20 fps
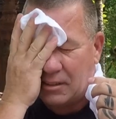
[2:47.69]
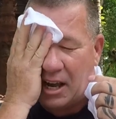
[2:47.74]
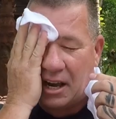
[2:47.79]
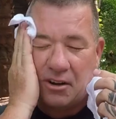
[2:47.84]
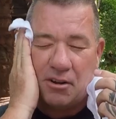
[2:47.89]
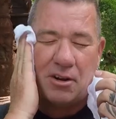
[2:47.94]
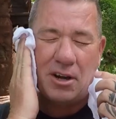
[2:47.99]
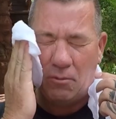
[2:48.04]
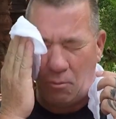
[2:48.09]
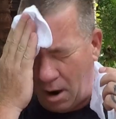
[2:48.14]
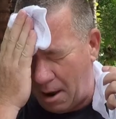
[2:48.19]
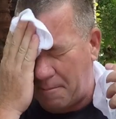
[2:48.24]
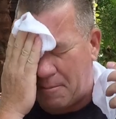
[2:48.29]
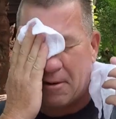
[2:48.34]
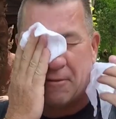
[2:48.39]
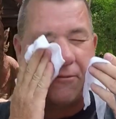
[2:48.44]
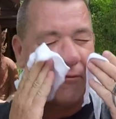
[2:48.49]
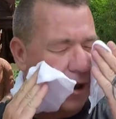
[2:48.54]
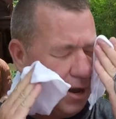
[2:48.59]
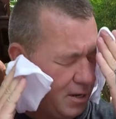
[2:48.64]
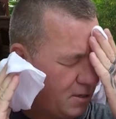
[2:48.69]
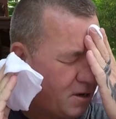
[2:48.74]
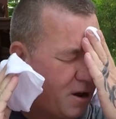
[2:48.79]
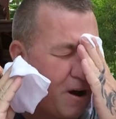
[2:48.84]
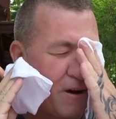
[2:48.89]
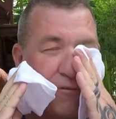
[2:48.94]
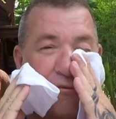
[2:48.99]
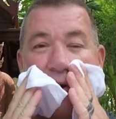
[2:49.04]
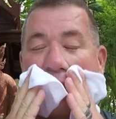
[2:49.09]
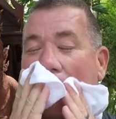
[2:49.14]
And you can wipe your face
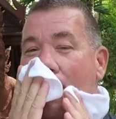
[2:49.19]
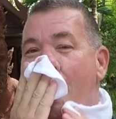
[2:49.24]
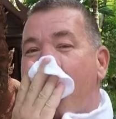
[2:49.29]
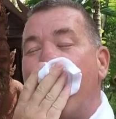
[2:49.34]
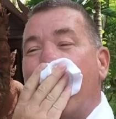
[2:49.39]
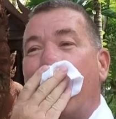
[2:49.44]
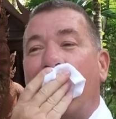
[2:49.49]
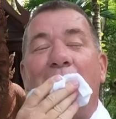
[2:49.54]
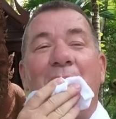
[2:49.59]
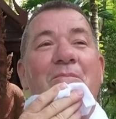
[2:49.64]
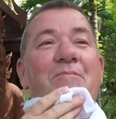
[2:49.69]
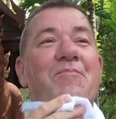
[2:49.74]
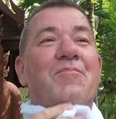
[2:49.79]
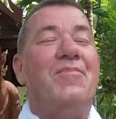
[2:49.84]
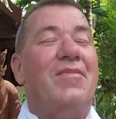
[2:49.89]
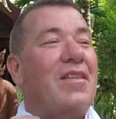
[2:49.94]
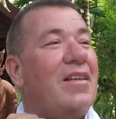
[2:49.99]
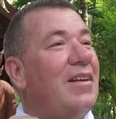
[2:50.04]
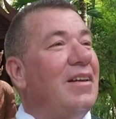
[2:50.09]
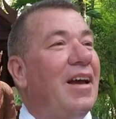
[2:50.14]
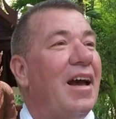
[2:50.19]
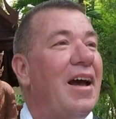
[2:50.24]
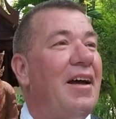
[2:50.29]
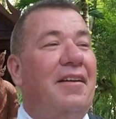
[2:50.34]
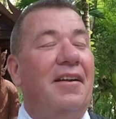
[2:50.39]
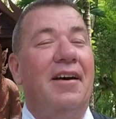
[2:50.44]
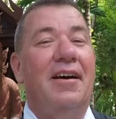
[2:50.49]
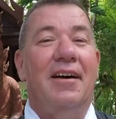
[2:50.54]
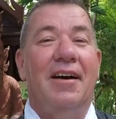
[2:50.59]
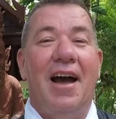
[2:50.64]
off with it,
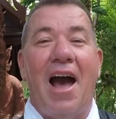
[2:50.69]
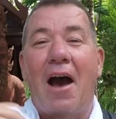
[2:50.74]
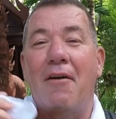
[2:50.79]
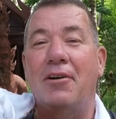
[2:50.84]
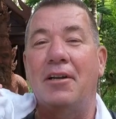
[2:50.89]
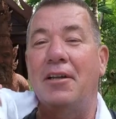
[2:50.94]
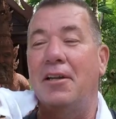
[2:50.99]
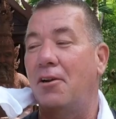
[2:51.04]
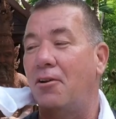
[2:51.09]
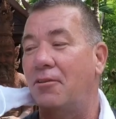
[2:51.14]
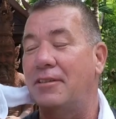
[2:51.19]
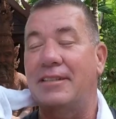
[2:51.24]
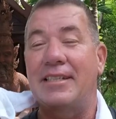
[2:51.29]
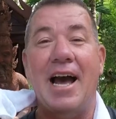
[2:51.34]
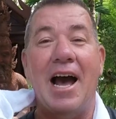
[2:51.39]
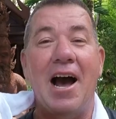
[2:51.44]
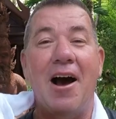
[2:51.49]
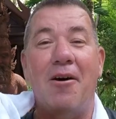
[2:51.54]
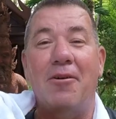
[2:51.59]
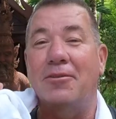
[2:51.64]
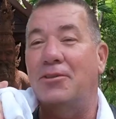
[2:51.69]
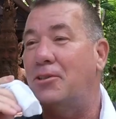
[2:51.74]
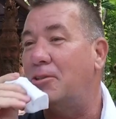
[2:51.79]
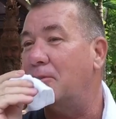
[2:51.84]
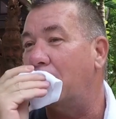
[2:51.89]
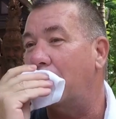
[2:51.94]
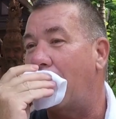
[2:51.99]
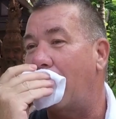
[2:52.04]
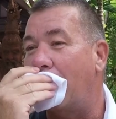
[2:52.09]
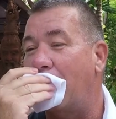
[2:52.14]
and have a little towel
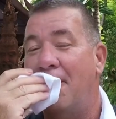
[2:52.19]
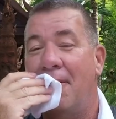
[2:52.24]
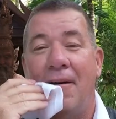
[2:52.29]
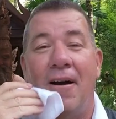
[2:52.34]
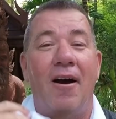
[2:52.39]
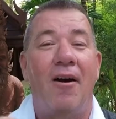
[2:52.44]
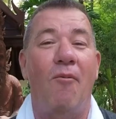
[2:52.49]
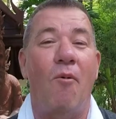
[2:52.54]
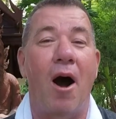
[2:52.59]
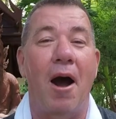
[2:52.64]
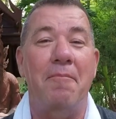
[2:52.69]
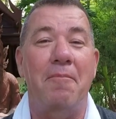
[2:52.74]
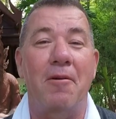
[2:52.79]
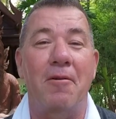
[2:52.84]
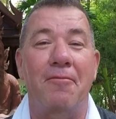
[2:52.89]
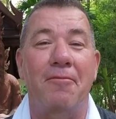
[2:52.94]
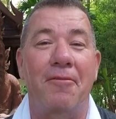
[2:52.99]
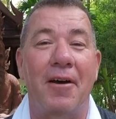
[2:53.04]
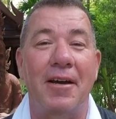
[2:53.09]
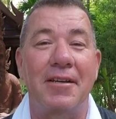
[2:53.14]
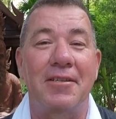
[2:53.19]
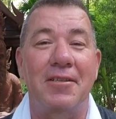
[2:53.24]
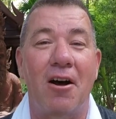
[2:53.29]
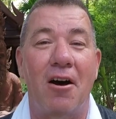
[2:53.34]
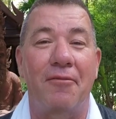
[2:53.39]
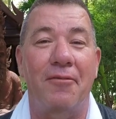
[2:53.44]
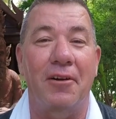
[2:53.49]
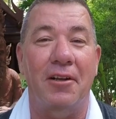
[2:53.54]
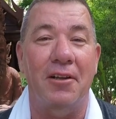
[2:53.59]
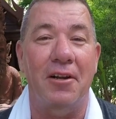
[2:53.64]
to wipe your face
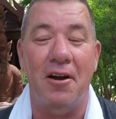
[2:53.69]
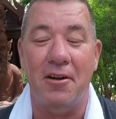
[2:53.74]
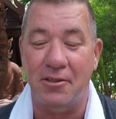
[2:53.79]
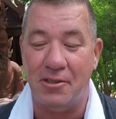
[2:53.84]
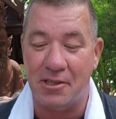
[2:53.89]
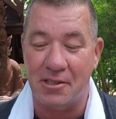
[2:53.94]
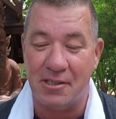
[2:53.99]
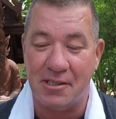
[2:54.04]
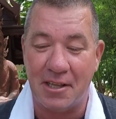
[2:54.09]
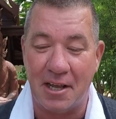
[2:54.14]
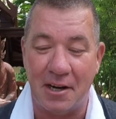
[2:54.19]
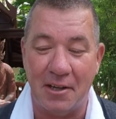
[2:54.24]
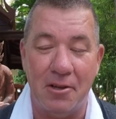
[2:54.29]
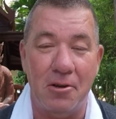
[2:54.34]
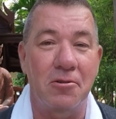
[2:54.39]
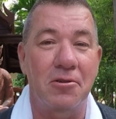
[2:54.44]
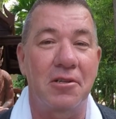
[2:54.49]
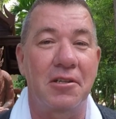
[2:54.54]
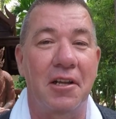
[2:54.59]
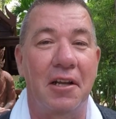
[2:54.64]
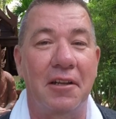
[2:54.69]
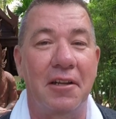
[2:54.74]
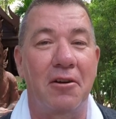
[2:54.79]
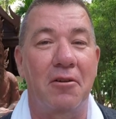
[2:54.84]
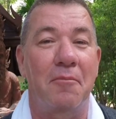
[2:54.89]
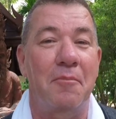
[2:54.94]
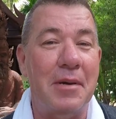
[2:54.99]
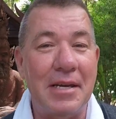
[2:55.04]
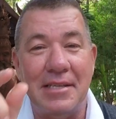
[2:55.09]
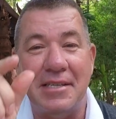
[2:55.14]
off at lunch instead of using the
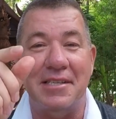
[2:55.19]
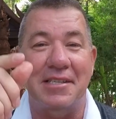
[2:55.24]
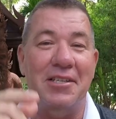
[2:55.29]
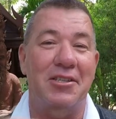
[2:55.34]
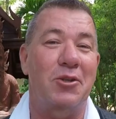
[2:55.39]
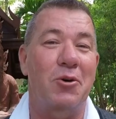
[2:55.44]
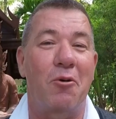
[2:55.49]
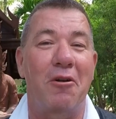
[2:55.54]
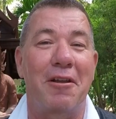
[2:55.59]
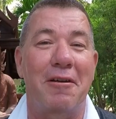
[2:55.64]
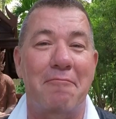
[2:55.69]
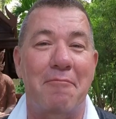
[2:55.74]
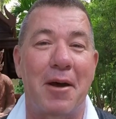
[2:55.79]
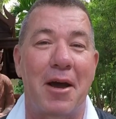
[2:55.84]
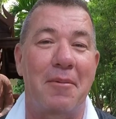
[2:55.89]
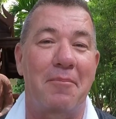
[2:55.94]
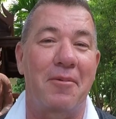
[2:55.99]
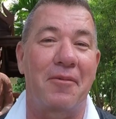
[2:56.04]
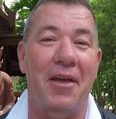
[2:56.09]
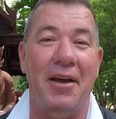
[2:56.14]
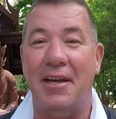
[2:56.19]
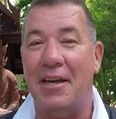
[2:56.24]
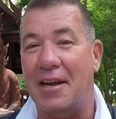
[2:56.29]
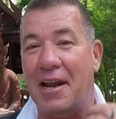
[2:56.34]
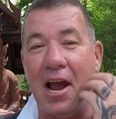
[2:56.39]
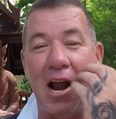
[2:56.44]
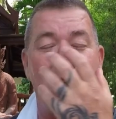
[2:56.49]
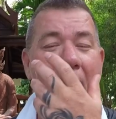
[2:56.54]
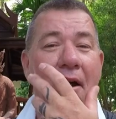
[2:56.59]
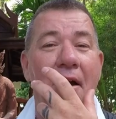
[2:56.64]
little pieces of toilet paper that
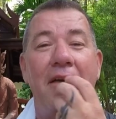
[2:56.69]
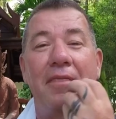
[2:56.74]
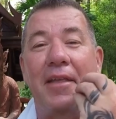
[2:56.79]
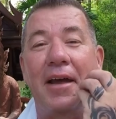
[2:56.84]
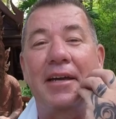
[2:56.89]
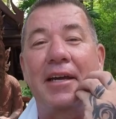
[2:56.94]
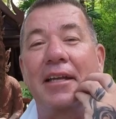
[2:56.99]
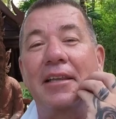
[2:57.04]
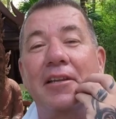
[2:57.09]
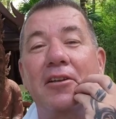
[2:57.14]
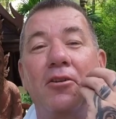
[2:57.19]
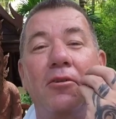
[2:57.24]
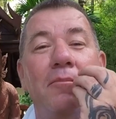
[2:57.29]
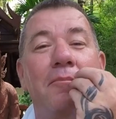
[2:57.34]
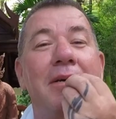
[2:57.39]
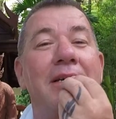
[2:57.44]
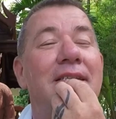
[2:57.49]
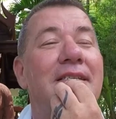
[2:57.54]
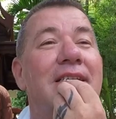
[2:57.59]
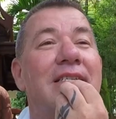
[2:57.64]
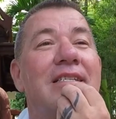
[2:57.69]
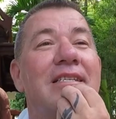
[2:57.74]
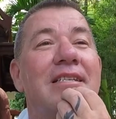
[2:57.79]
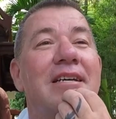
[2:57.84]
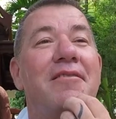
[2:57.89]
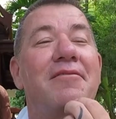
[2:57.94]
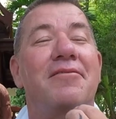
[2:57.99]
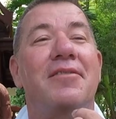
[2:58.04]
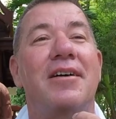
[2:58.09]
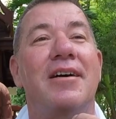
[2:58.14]
get little pieces
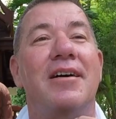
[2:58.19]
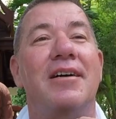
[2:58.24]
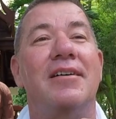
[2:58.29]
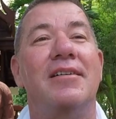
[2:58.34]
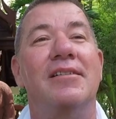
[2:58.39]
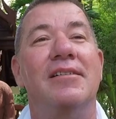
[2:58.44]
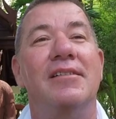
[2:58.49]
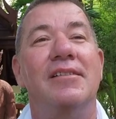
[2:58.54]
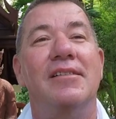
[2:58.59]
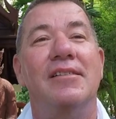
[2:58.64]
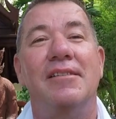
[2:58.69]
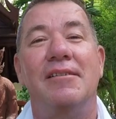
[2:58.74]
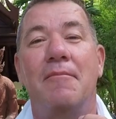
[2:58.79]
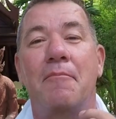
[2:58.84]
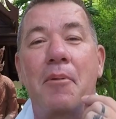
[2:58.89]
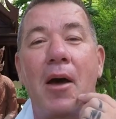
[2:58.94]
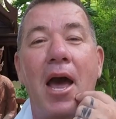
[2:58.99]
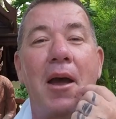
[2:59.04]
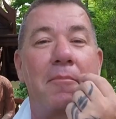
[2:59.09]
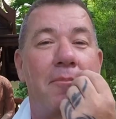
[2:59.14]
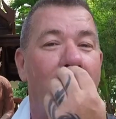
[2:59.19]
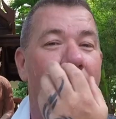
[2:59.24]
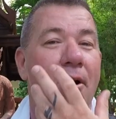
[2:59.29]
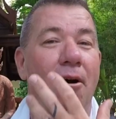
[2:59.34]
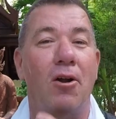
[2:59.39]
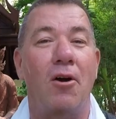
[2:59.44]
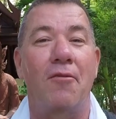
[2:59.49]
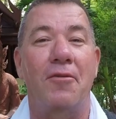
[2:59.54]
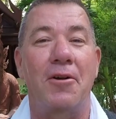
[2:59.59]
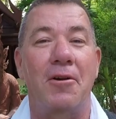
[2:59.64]
of paper
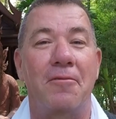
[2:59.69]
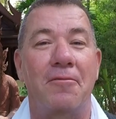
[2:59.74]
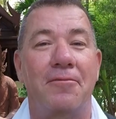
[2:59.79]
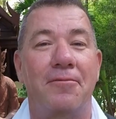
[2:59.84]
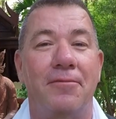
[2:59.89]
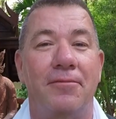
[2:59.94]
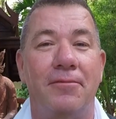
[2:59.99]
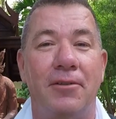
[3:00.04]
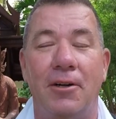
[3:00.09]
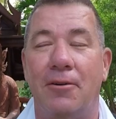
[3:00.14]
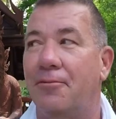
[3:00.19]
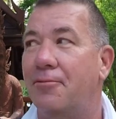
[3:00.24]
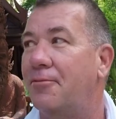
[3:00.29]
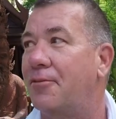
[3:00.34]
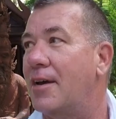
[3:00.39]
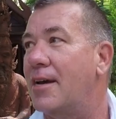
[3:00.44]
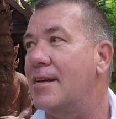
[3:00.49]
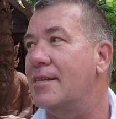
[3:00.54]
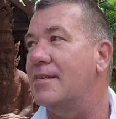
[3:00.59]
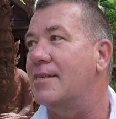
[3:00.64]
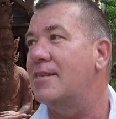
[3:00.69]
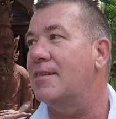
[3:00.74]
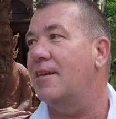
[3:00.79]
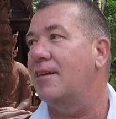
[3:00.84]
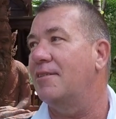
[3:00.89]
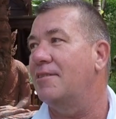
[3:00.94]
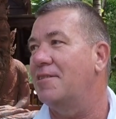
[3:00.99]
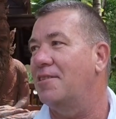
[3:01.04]
all over your face.